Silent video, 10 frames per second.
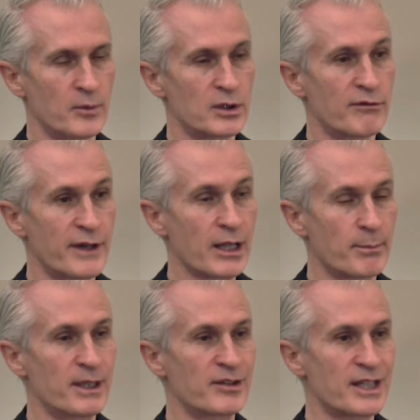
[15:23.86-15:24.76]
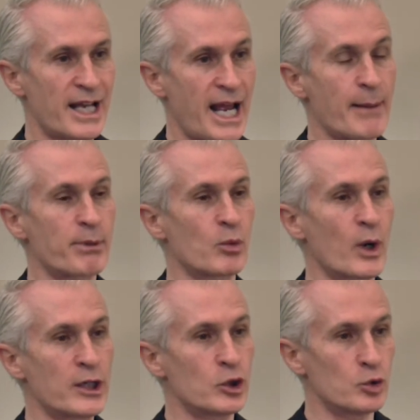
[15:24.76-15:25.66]
developments that happen
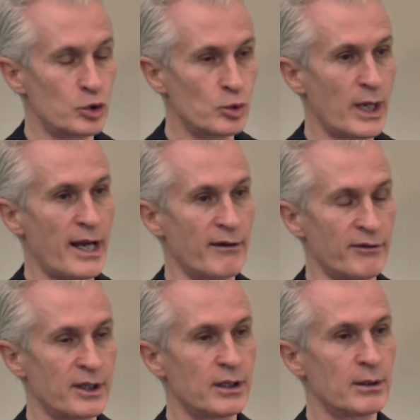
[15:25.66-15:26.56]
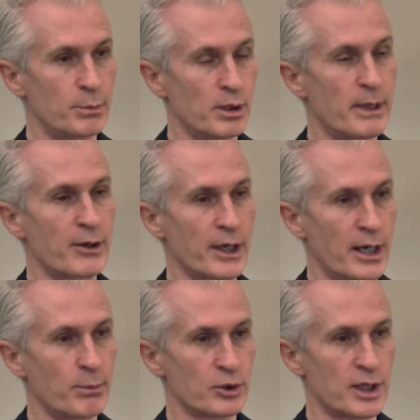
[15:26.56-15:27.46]
when you do have pulmonary
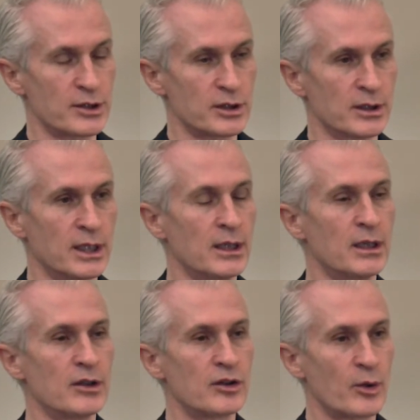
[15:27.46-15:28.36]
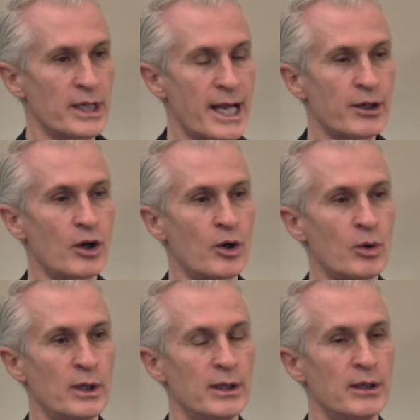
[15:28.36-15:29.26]
hypertension. So the
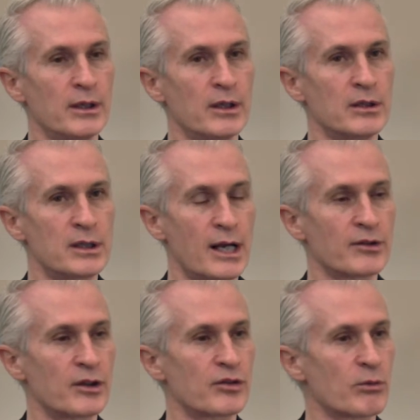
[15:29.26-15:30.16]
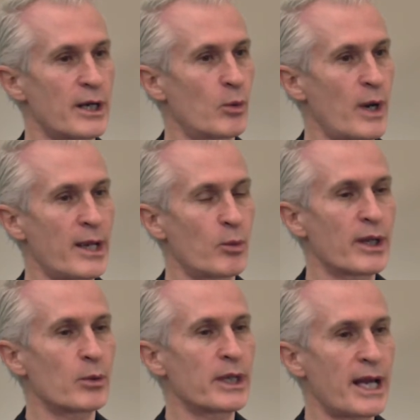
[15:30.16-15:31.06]
echo tells us right away
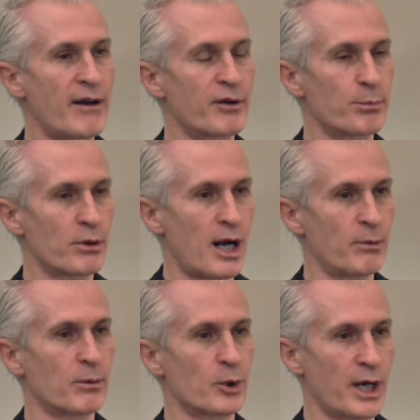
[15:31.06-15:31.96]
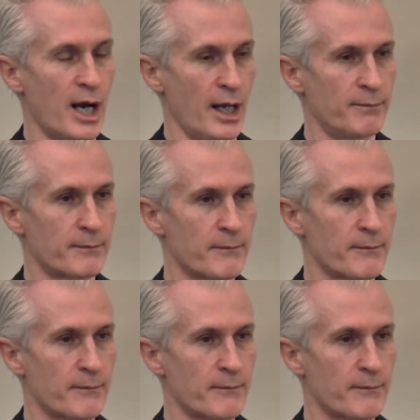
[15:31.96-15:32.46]
whether we have a problem or not.